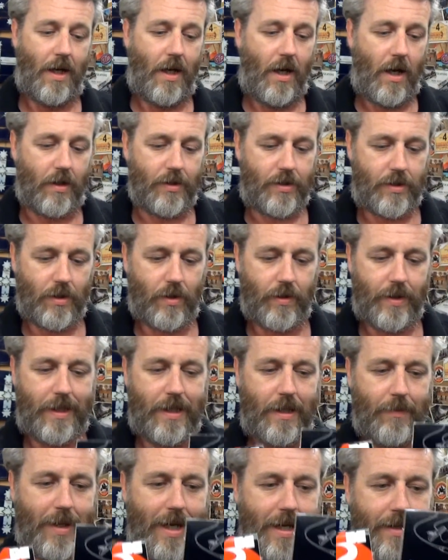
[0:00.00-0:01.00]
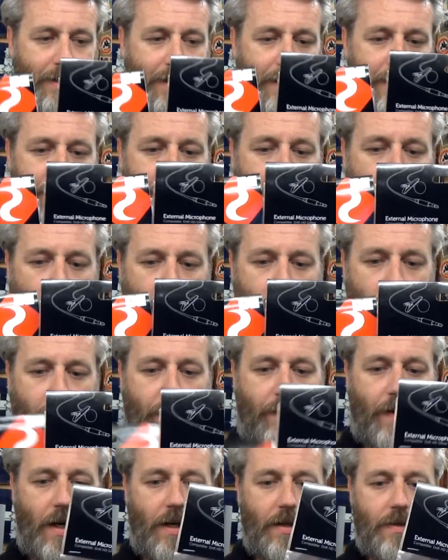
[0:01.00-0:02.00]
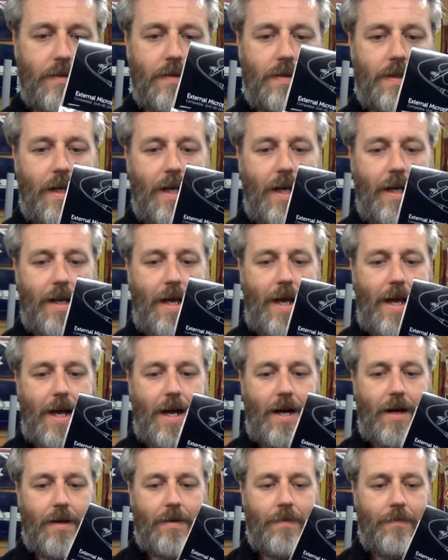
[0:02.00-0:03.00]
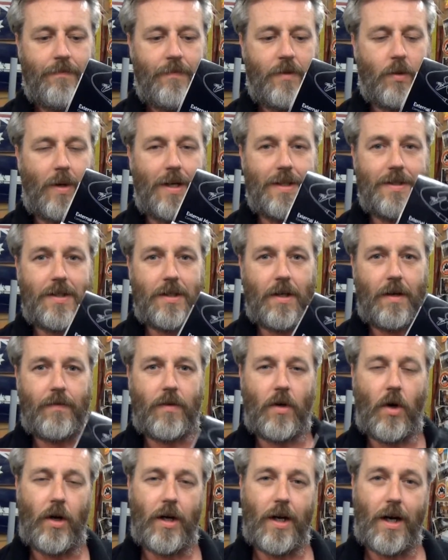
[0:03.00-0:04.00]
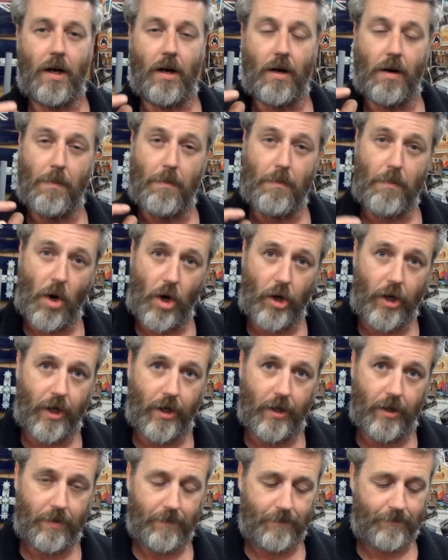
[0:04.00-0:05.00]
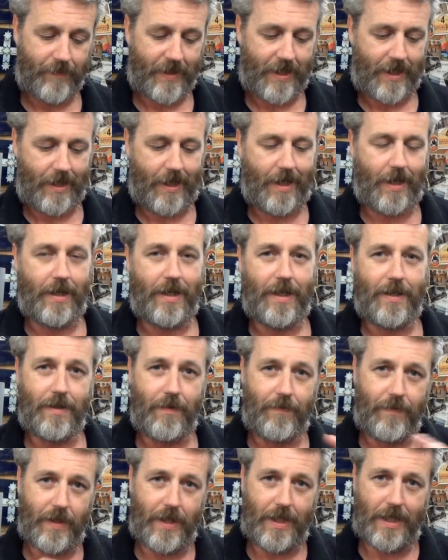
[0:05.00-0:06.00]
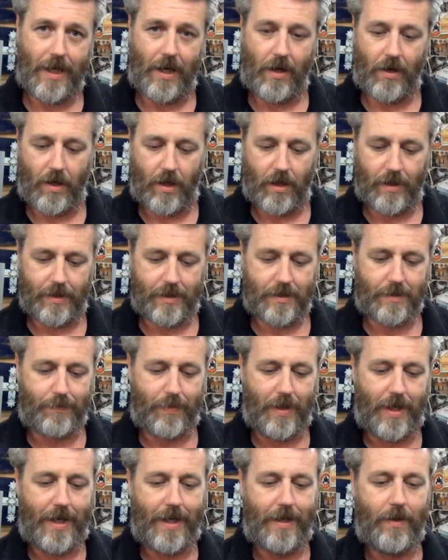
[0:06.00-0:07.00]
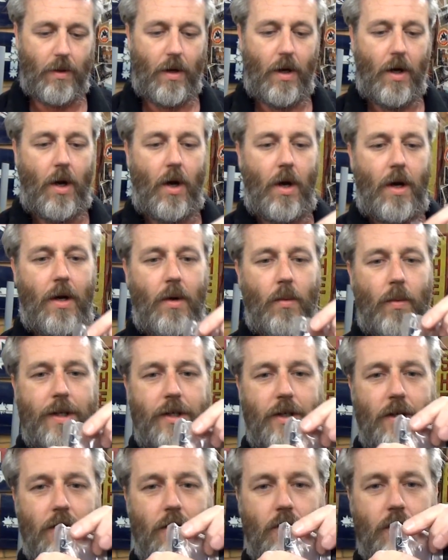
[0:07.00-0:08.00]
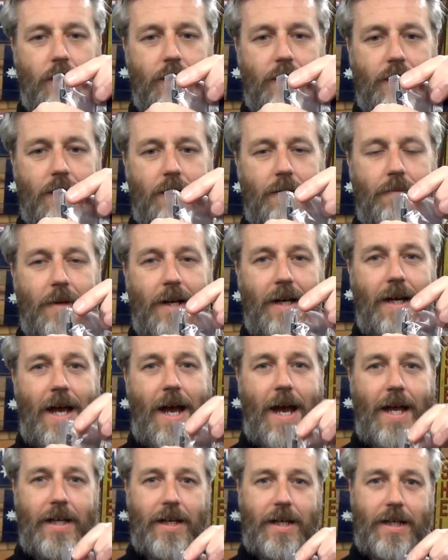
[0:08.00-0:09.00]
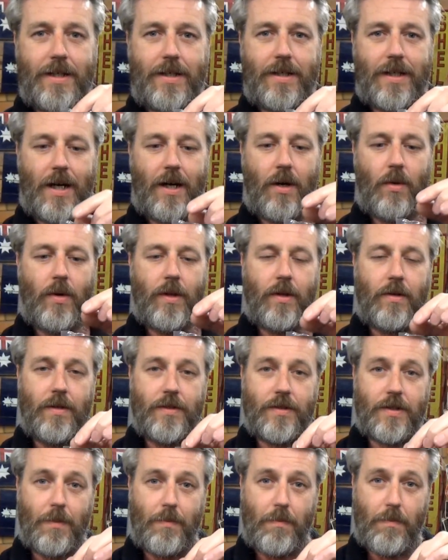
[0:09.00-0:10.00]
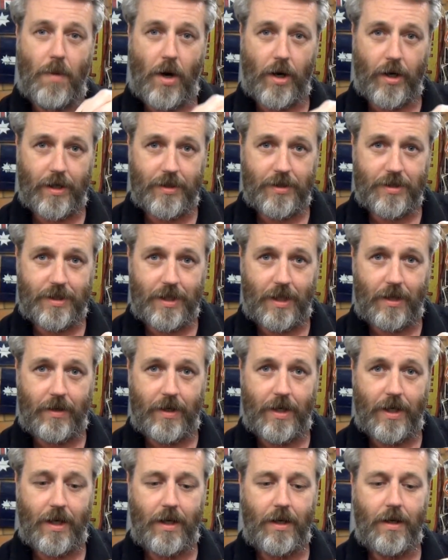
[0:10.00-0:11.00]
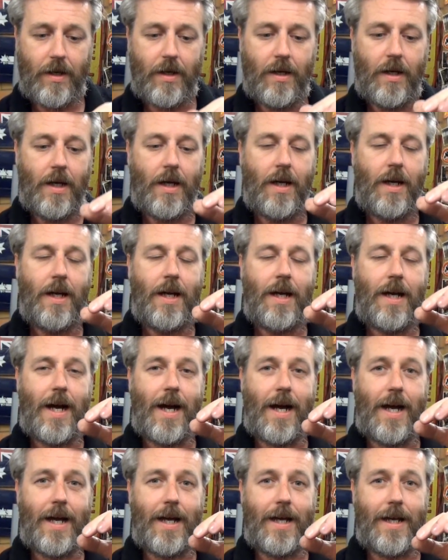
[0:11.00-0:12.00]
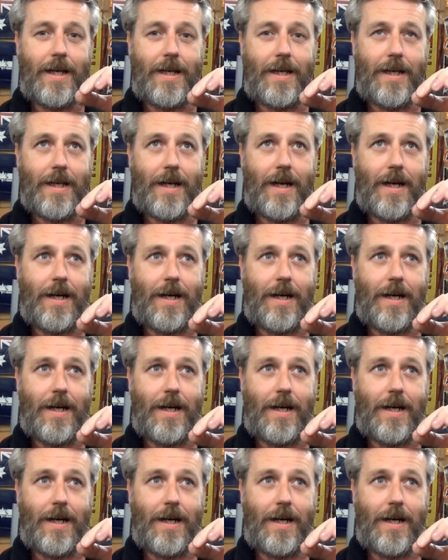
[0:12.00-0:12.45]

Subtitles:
was talking about these microphones and how the ones that I've got are a mono. And in the video I explain, when you look at them, how you can tell whether it's a mono stereo, a